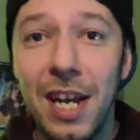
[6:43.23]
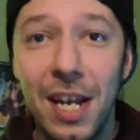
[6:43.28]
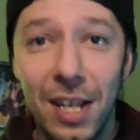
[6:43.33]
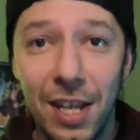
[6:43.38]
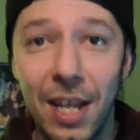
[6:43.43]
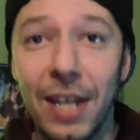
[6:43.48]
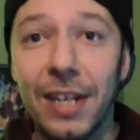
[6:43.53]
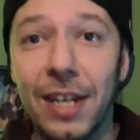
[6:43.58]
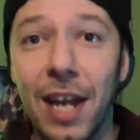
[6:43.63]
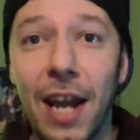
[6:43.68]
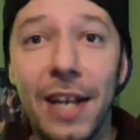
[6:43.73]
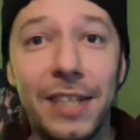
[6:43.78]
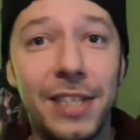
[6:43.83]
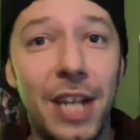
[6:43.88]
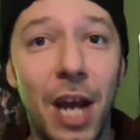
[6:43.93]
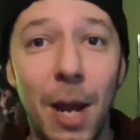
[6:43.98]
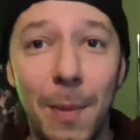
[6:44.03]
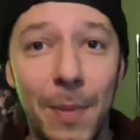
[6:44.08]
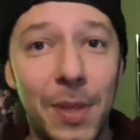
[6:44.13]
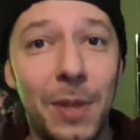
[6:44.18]
like
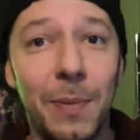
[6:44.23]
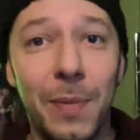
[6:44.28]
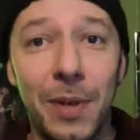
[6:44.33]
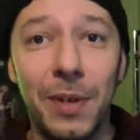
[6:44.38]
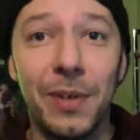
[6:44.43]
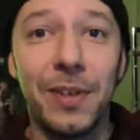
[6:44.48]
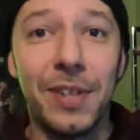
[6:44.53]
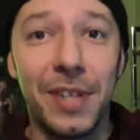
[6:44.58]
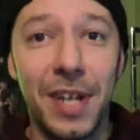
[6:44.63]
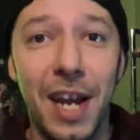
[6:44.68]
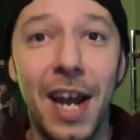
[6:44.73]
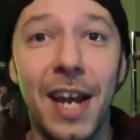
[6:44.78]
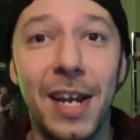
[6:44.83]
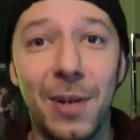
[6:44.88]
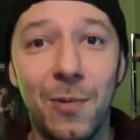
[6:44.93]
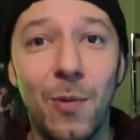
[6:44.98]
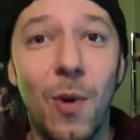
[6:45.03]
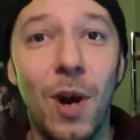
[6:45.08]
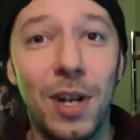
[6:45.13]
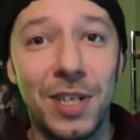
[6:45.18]
nighttime in the middle of the night
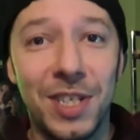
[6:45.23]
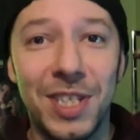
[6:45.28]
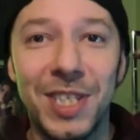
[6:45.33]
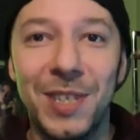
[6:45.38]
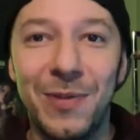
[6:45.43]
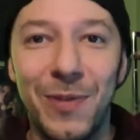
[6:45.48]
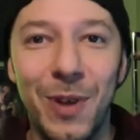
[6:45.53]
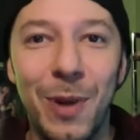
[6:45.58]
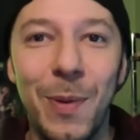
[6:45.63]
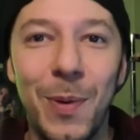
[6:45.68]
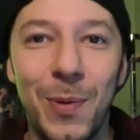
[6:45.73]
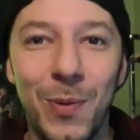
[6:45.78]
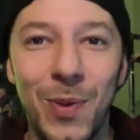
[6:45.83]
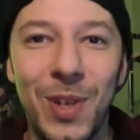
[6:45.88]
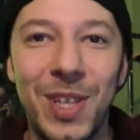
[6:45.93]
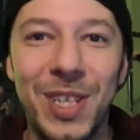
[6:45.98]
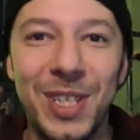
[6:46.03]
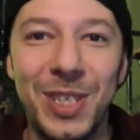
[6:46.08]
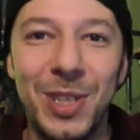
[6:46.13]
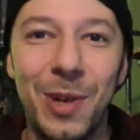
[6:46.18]
and watch this film and
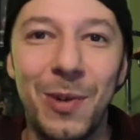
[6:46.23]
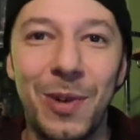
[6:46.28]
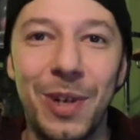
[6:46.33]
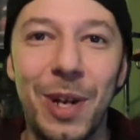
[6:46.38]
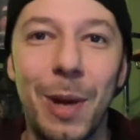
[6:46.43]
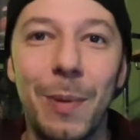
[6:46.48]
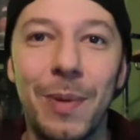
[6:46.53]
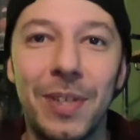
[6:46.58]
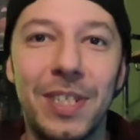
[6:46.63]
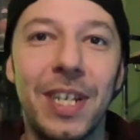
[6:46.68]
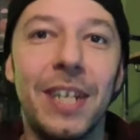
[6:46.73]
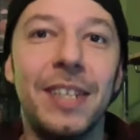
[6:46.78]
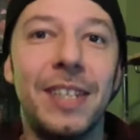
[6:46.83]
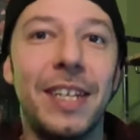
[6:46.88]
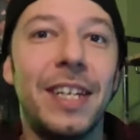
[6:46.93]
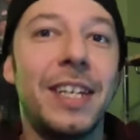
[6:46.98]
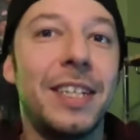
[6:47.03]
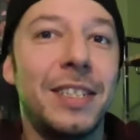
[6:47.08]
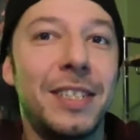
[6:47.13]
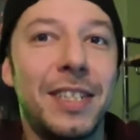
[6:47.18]
really soak it up cuz I
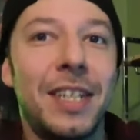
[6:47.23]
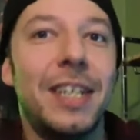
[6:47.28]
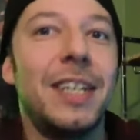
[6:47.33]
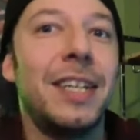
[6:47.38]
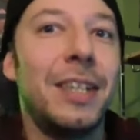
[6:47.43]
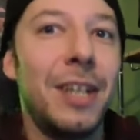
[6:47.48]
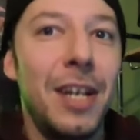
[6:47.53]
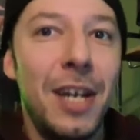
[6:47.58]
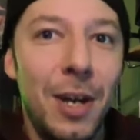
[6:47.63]
think it's going to